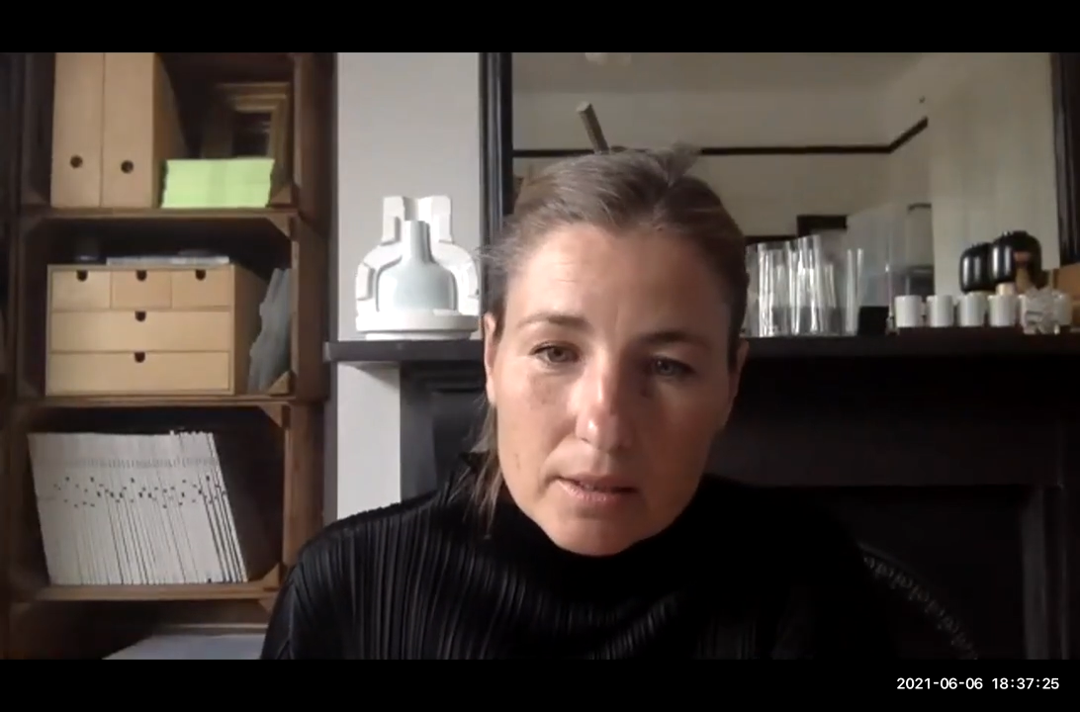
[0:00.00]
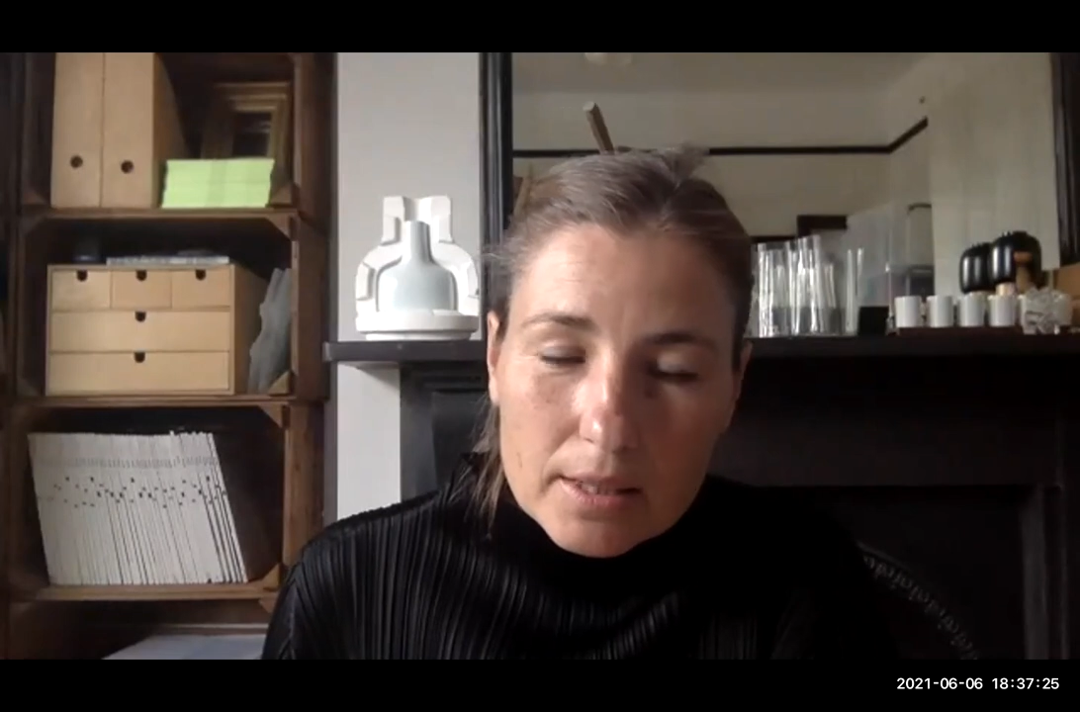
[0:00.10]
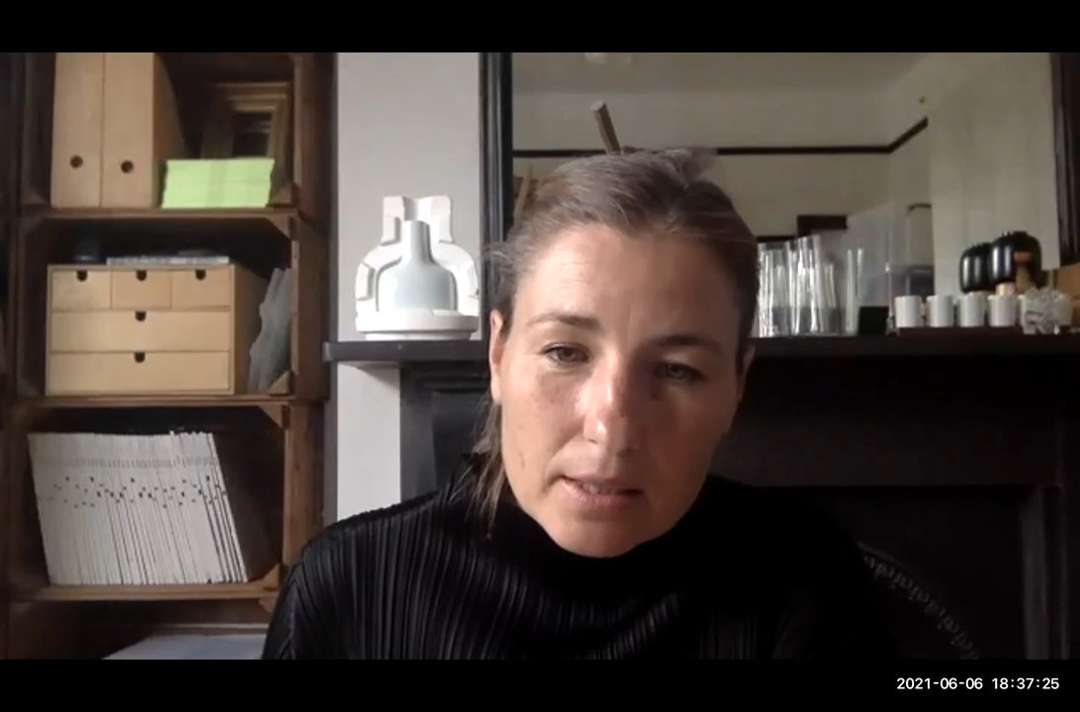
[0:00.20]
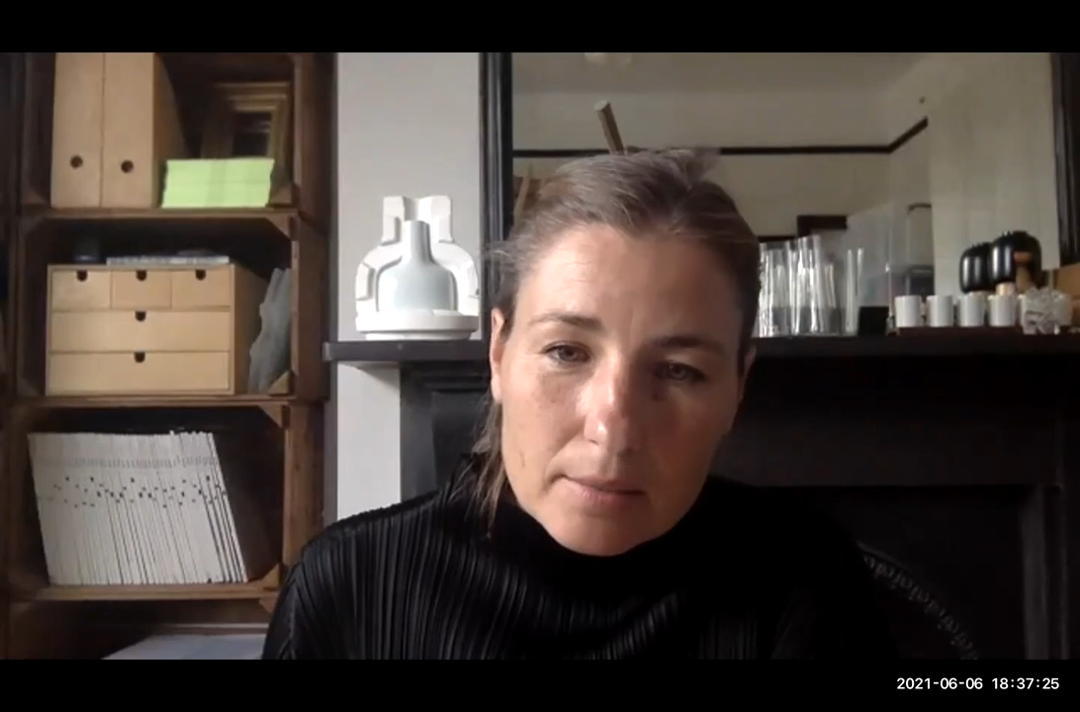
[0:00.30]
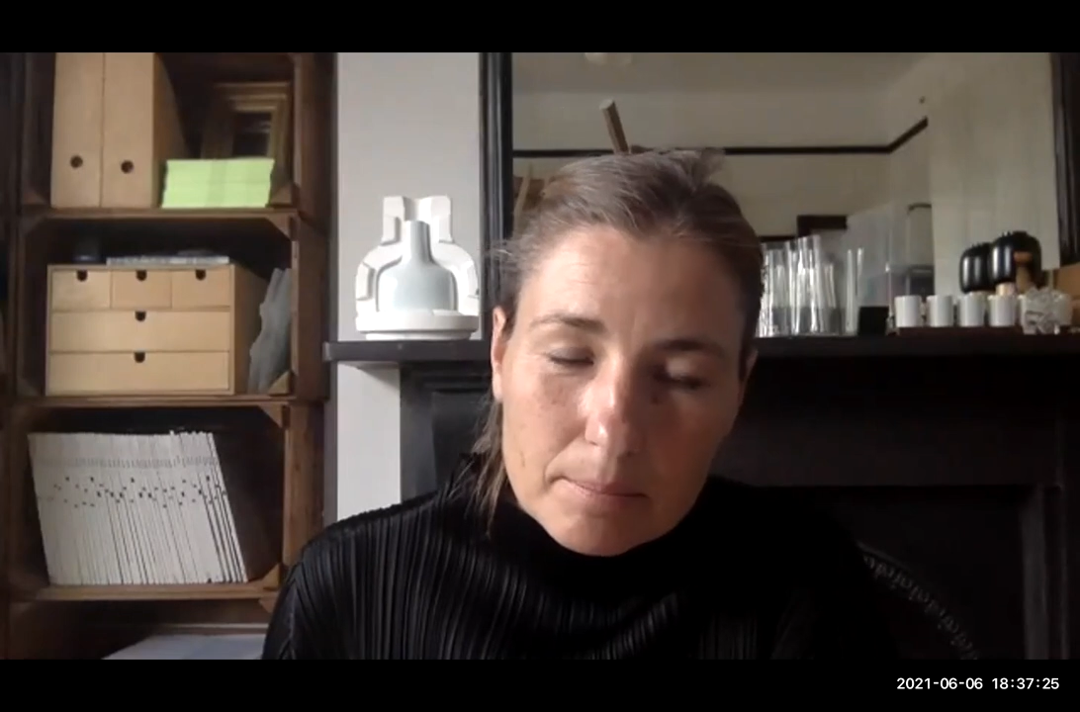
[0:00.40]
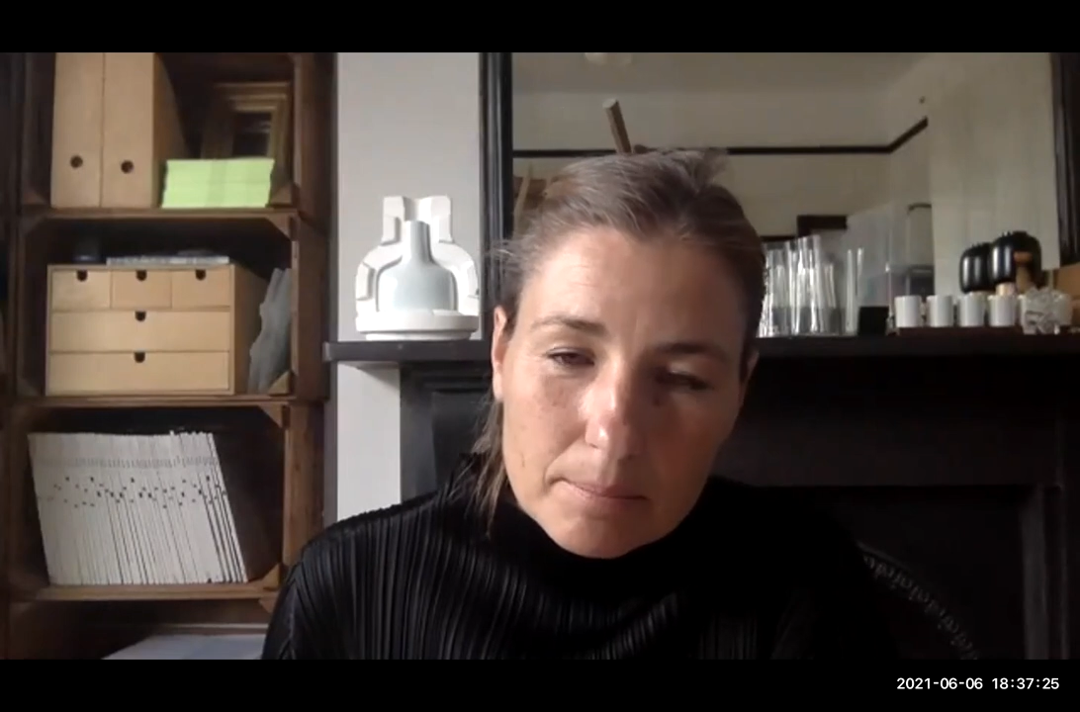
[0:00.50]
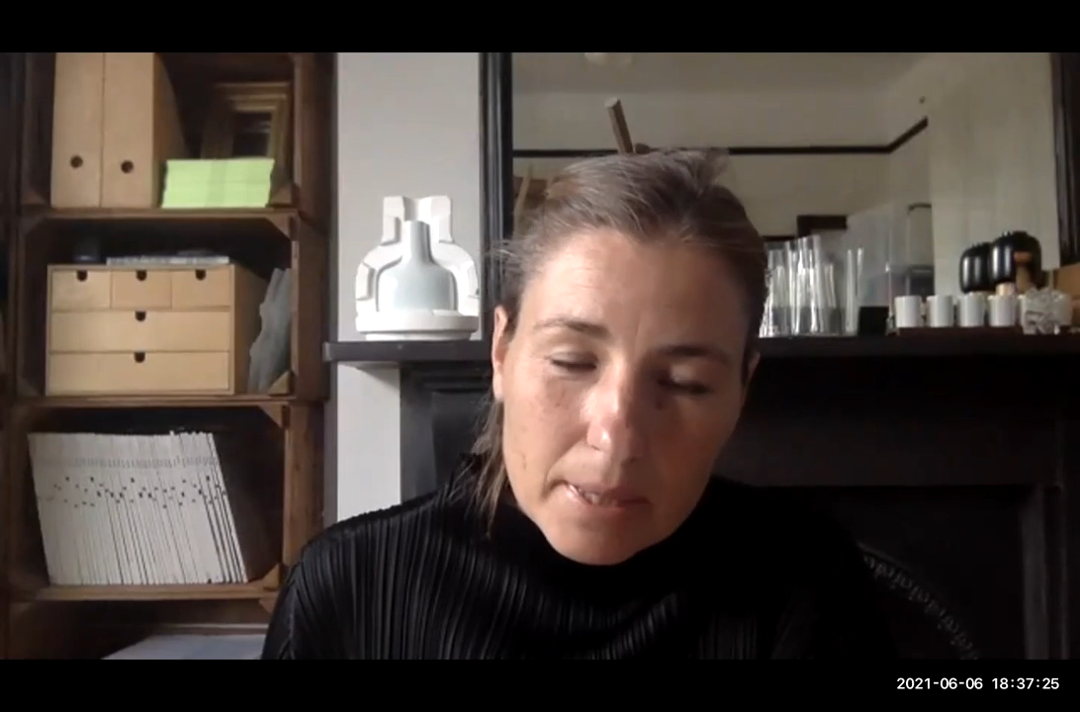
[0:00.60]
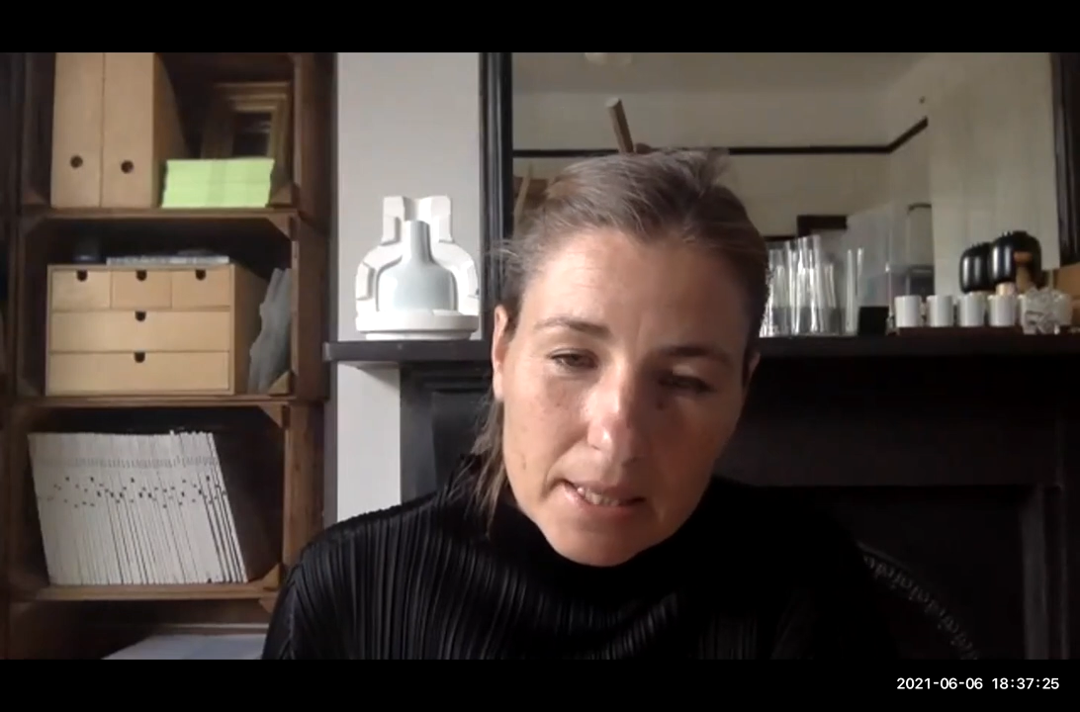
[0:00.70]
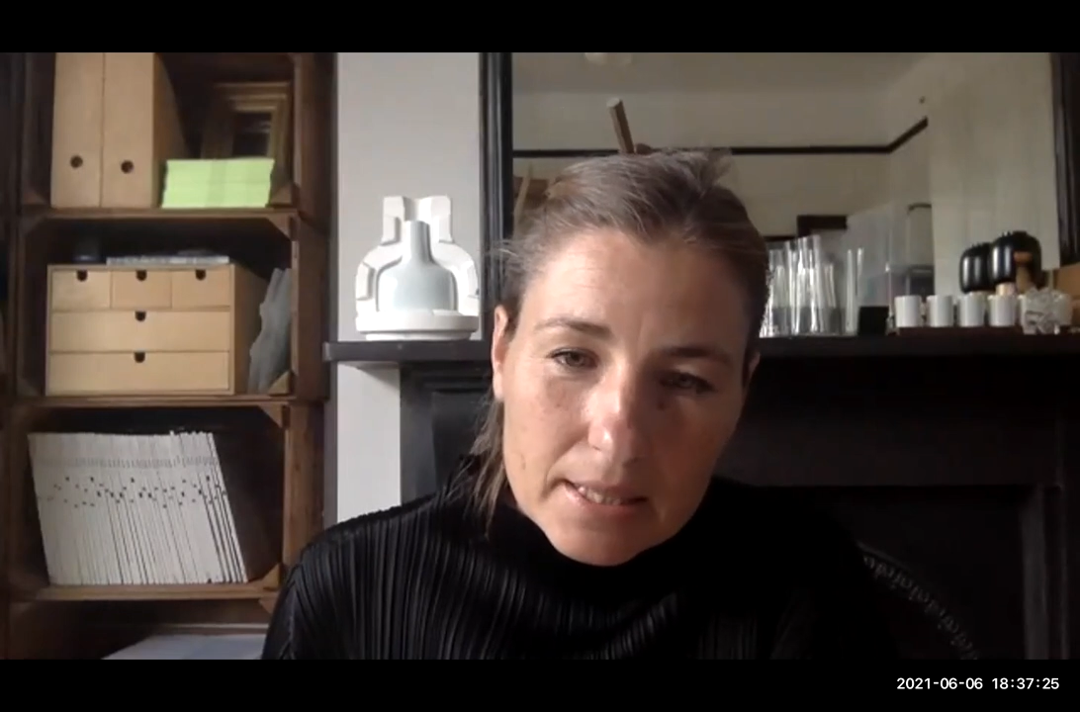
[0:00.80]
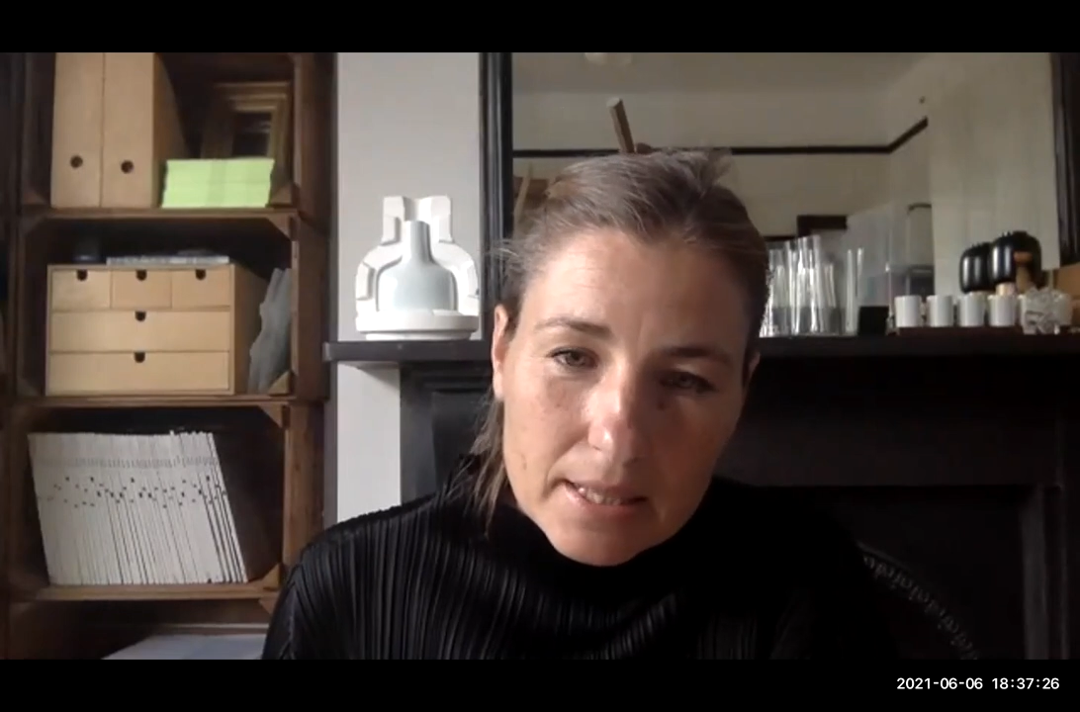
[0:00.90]
little
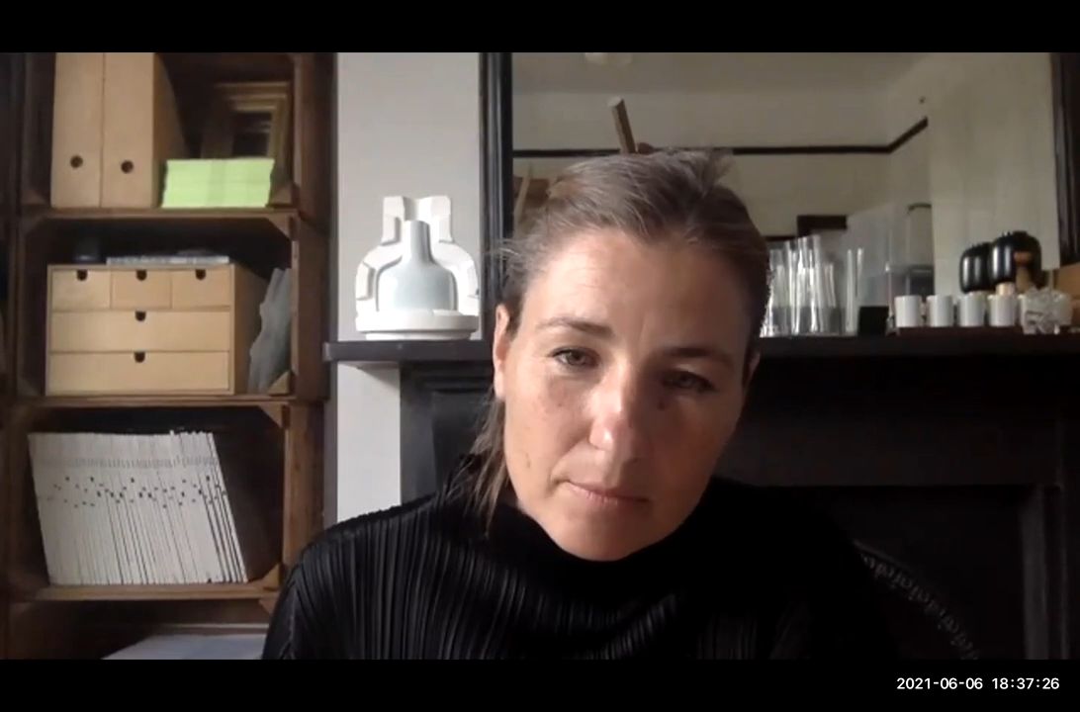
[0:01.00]
piece